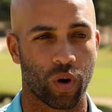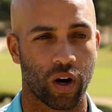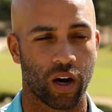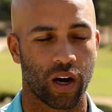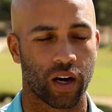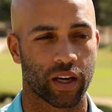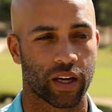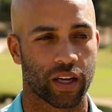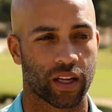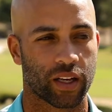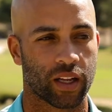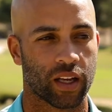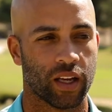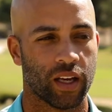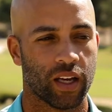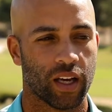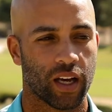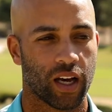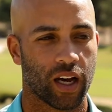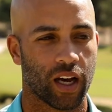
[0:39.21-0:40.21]
walk. And
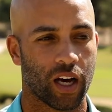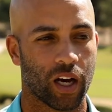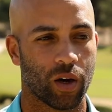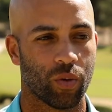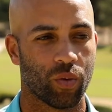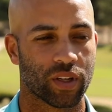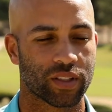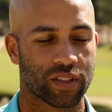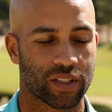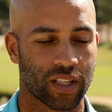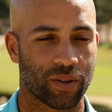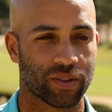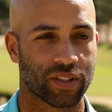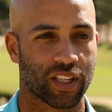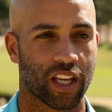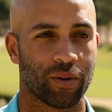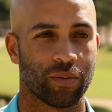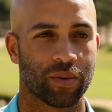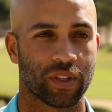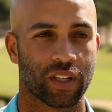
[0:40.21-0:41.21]
once I was
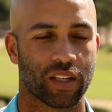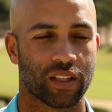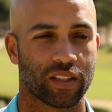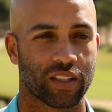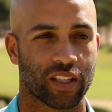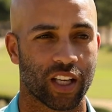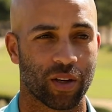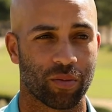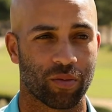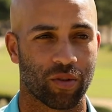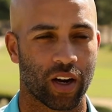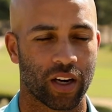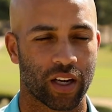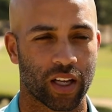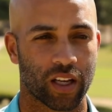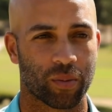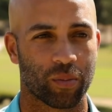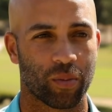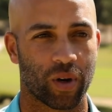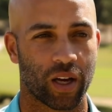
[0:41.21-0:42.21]
able to keep
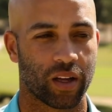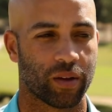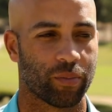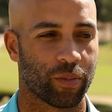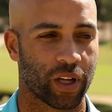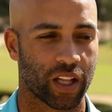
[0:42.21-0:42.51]
running, my